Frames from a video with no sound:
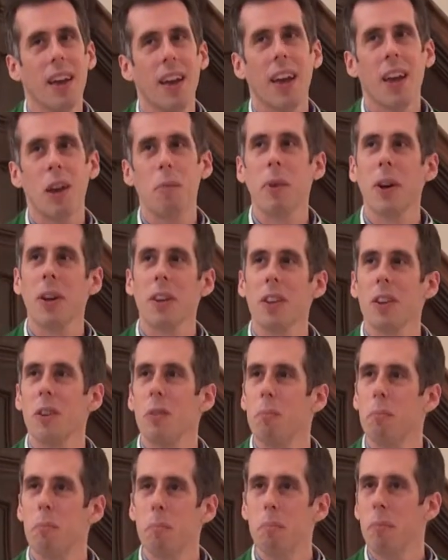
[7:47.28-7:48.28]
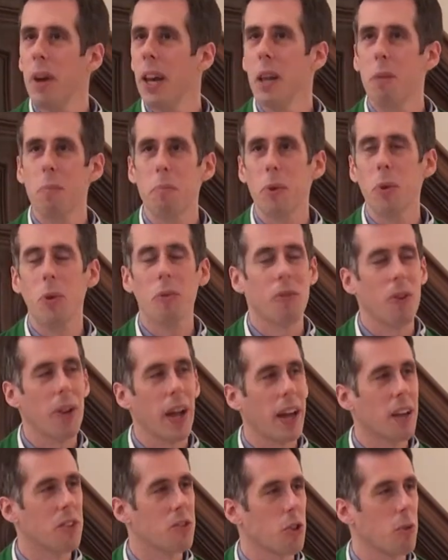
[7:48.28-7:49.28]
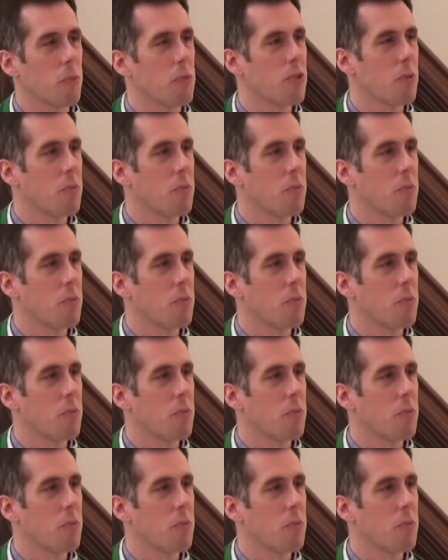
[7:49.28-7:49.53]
And among the many beautiful excerpts